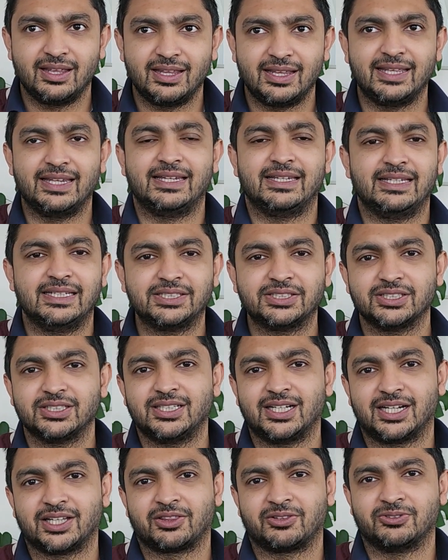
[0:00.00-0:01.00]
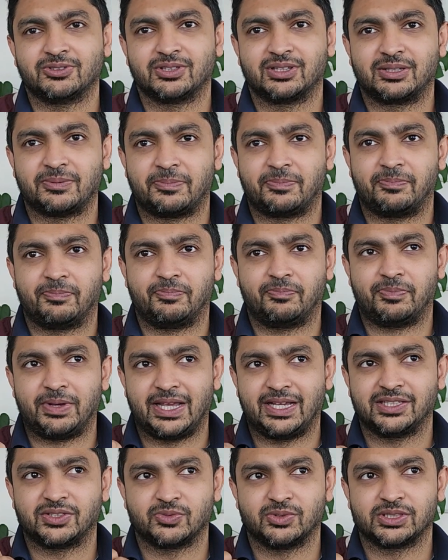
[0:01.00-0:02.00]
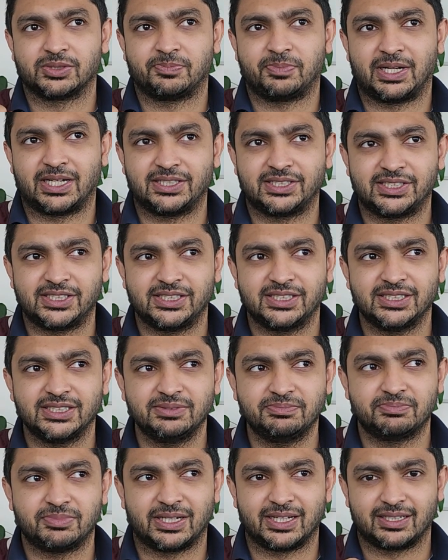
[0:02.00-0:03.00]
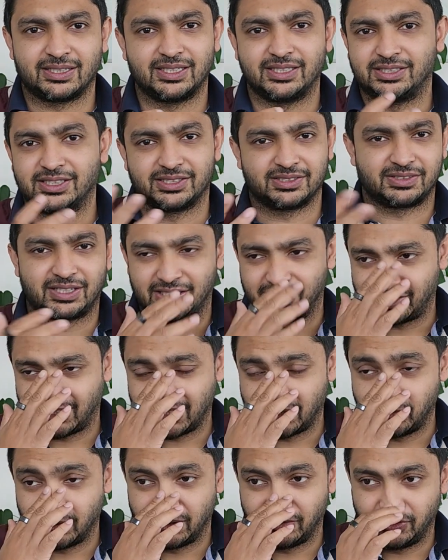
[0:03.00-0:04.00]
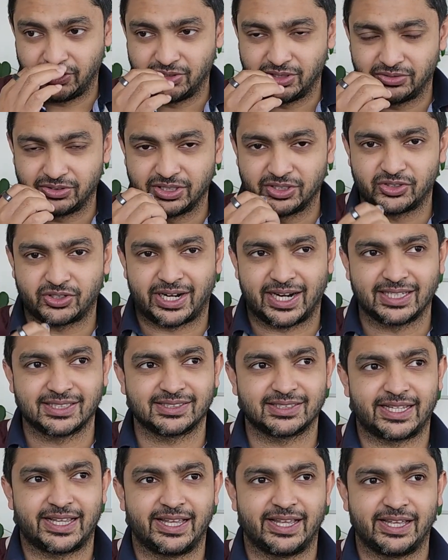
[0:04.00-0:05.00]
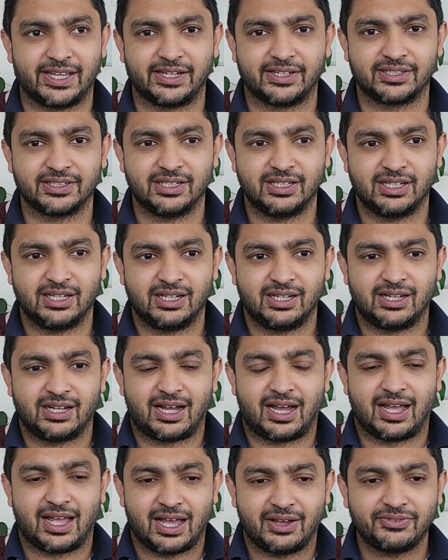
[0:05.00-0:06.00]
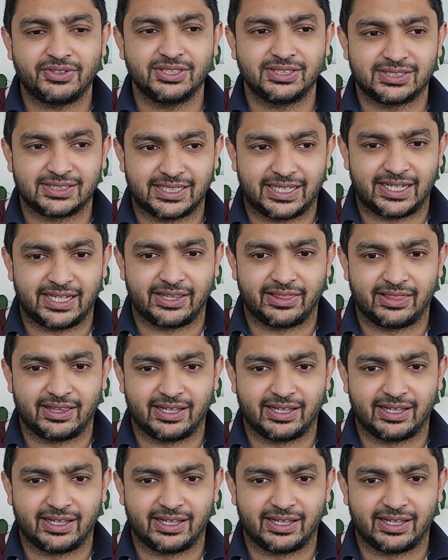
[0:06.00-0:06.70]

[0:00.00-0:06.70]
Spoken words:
initially I thought the bass was punchier, but I tried it with a few different tracks, and I have to say